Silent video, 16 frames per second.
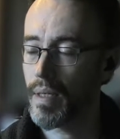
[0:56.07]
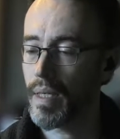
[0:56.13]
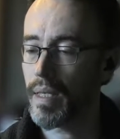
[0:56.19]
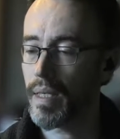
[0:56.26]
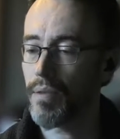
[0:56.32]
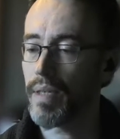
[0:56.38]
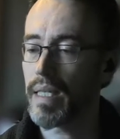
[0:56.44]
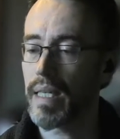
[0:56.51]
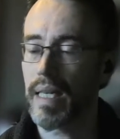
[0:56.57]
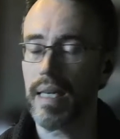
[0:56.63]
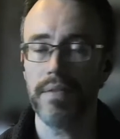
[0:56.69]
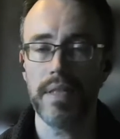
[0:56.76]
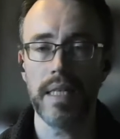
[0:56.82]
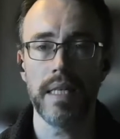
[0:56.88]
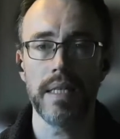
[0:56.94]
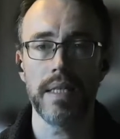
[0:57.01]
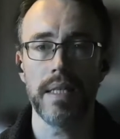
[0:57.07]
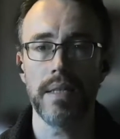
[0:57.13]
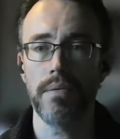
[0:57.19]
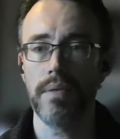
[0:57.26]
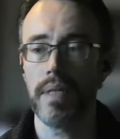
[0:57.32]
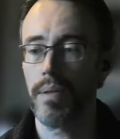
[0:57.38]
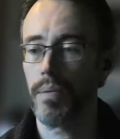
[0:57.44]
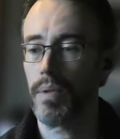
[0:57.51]
And the reason I left the
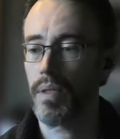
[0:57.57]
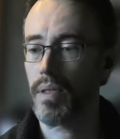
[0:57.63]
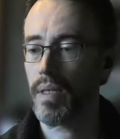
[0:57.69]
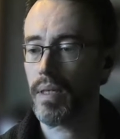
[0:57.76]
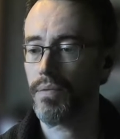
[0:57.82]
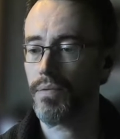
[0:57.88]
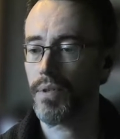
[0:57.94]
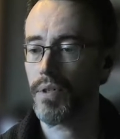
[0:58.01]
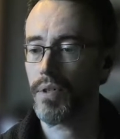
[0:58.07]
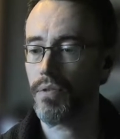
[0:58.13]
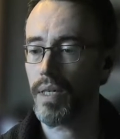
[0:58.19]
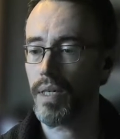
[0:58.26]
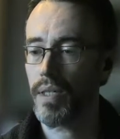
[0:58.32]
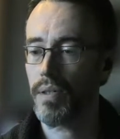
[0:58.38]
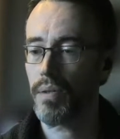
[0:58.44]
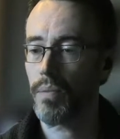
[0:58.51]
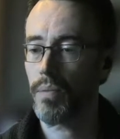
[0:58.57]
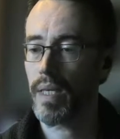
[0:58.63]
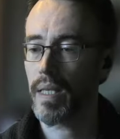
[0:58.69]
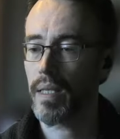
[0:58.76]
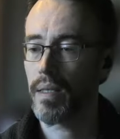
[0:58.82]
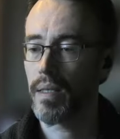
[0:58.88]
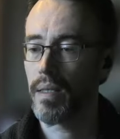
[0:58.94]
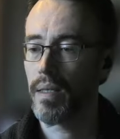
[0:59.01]
NHS really was kind of frustration
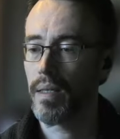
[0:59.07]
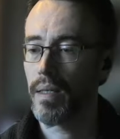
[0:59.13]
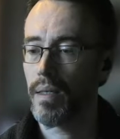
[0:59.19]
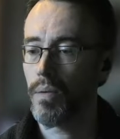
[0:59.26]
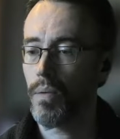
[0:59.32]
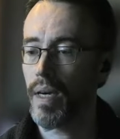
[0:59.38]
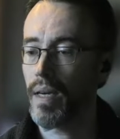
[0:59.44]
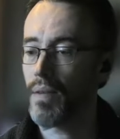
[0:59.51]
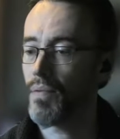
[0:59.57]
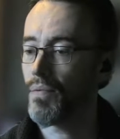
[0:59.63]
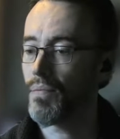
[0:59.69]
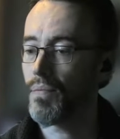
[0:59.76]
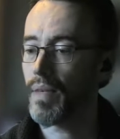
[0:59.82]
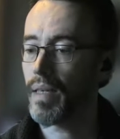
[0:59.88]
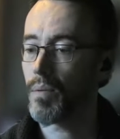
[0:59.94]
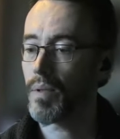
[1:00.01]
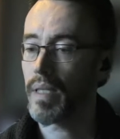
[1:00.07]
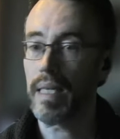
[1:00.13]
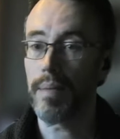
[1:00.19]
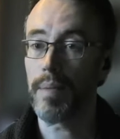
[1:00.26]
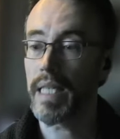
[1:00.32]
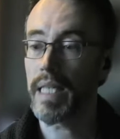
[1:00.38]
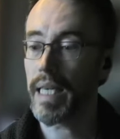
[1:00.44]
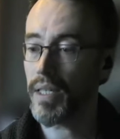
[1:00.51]
with what I felt were the
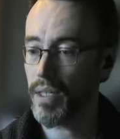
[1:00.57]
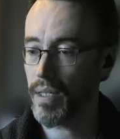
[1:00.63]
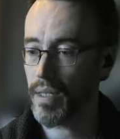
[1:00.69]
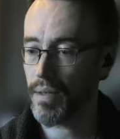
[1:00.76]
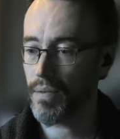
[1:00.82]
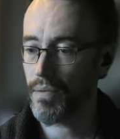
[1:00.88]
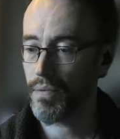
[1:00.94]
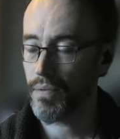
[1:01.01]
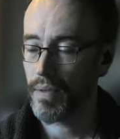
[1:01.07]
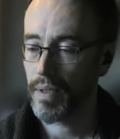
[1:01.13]
limitations of